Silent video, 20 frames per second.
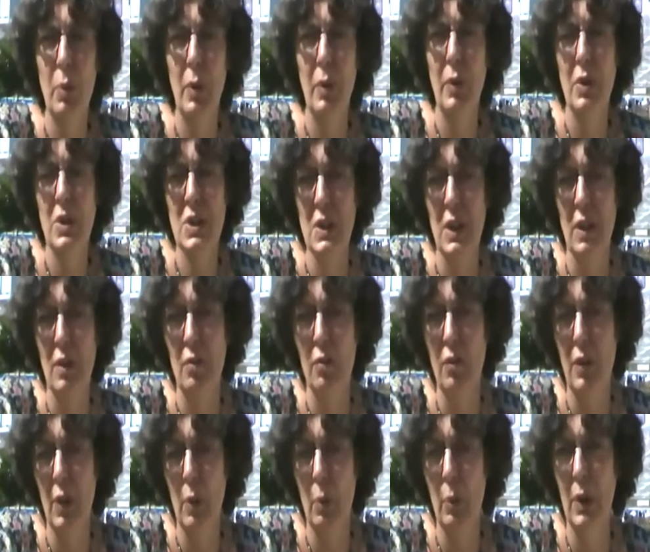We're saying
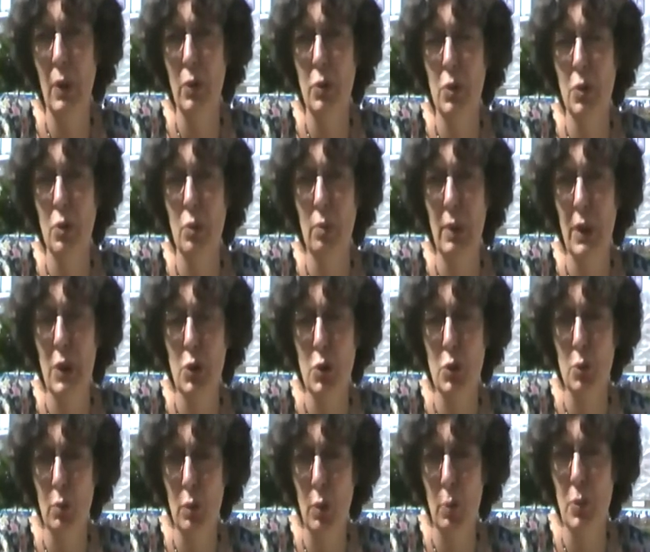farewell to
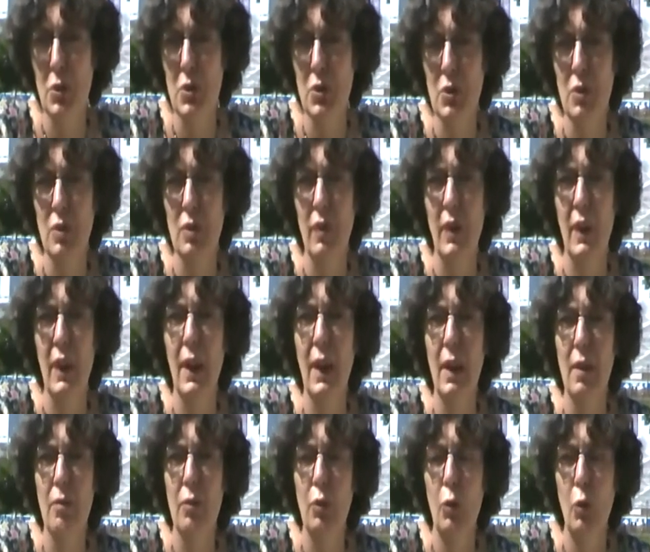Rachel Robinson of the
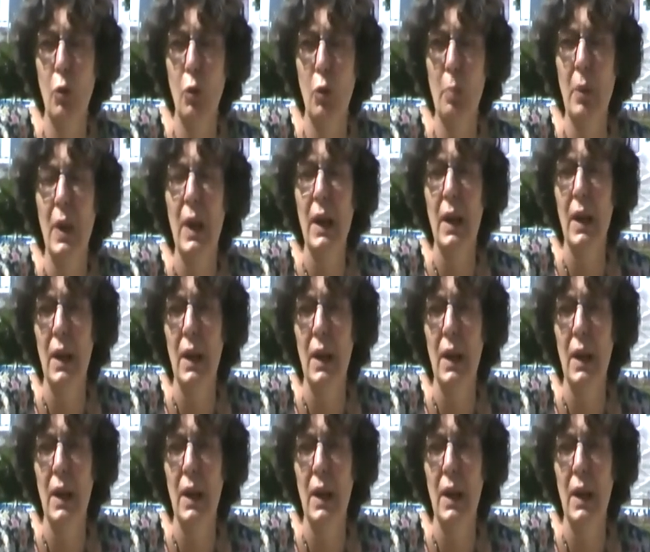Care Forum